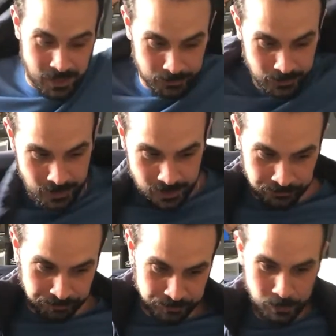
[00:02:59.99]
up,
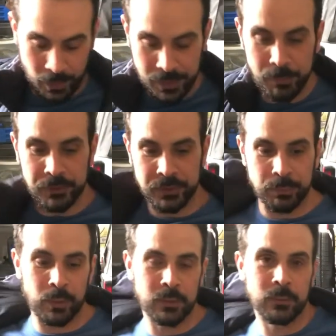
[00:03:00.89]
probably the most
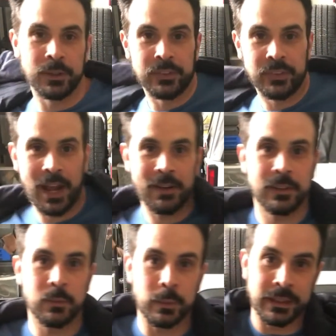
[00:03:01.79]
important one is, how
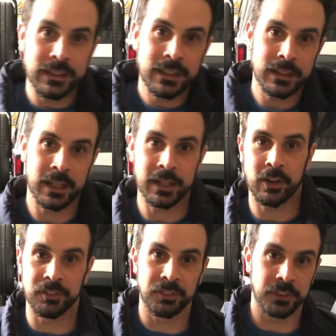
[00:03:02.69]
did we get
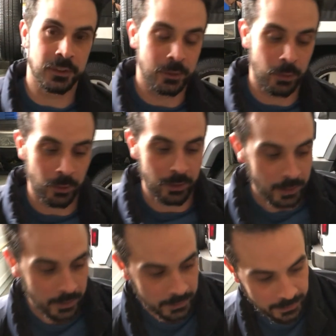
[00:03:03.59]
our foot in the door?
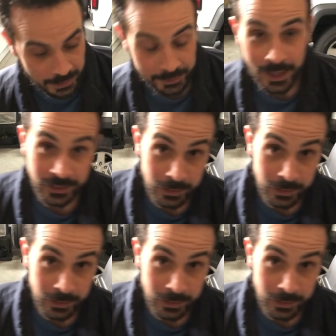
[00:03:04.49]
How did I